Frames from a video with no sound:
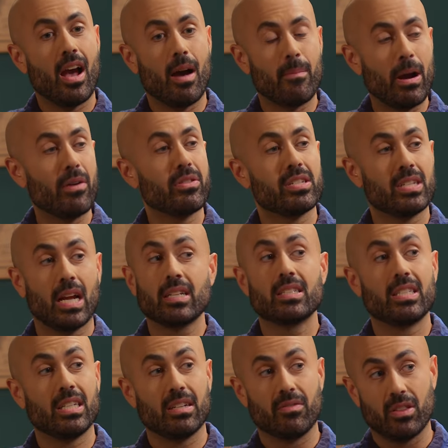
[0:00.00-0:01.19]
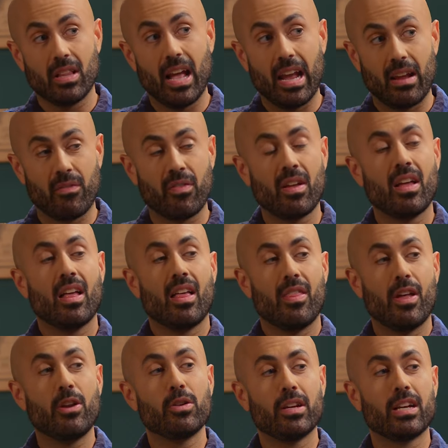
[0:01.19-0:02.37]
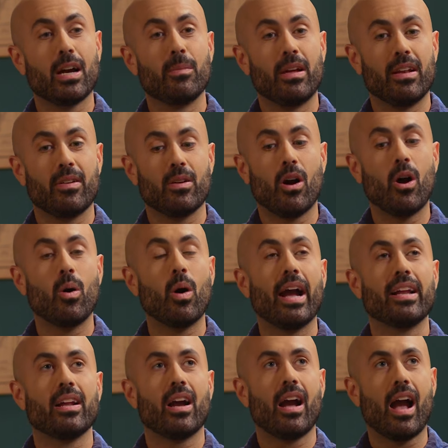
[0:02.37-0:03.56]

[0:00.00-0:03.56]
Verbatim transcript: about the sanctity of life, then you can come at, oh, I,